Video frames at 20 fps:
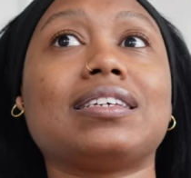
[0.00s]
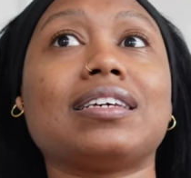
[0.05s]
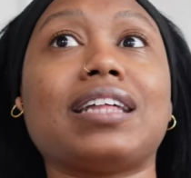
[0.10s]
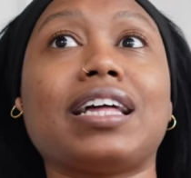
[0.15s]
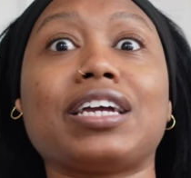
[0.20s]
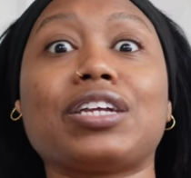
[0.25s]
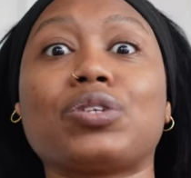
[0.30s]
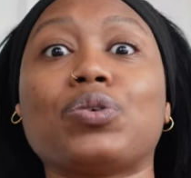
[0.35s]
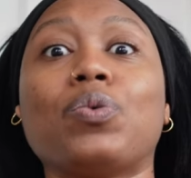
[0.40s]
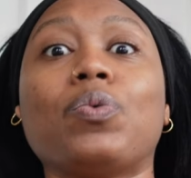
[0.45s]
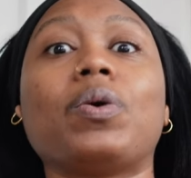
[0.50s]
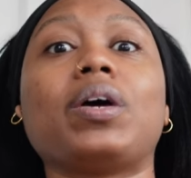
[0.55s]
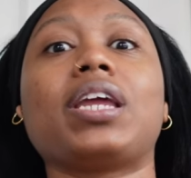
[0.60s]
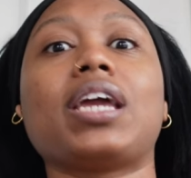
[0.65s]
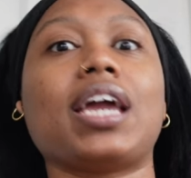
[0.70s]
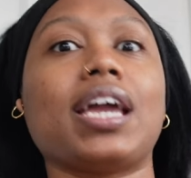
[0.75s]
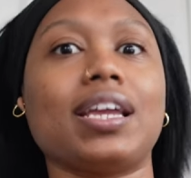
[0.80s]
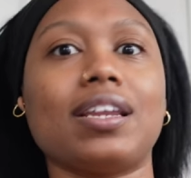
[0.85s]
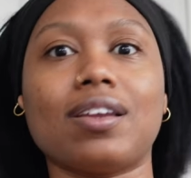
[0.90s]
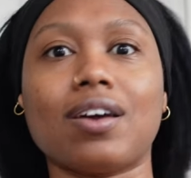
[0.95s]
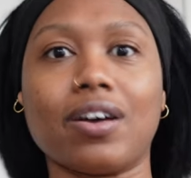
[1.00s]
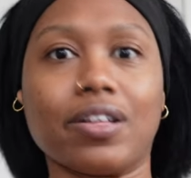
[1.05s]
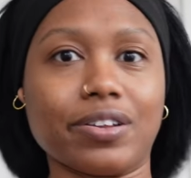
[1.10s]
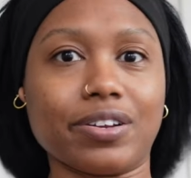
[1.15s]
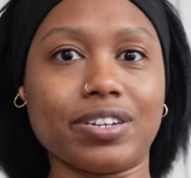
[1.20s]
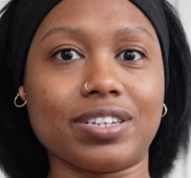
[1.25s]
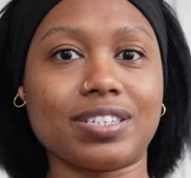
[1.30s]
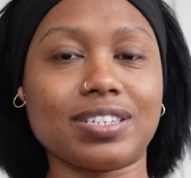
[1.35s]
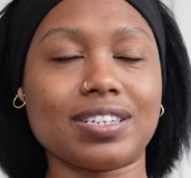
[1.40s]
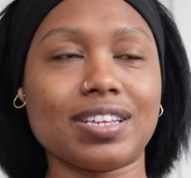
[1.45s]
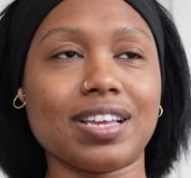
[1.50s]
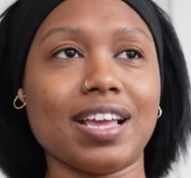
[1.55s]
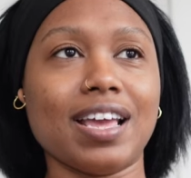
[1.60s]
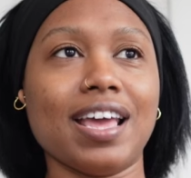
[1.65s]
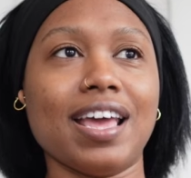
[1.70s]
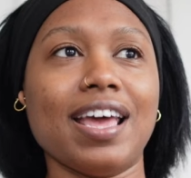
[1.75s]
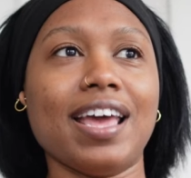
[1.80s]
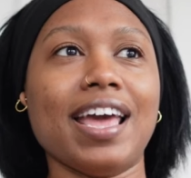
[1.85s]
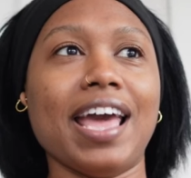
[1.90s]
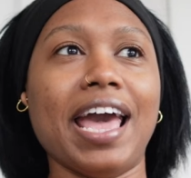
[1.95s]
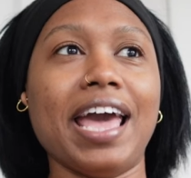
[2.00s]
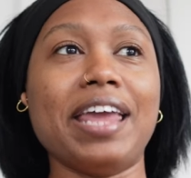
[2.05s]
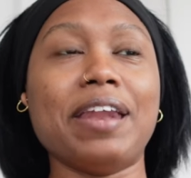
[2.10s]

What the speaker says: to like $28.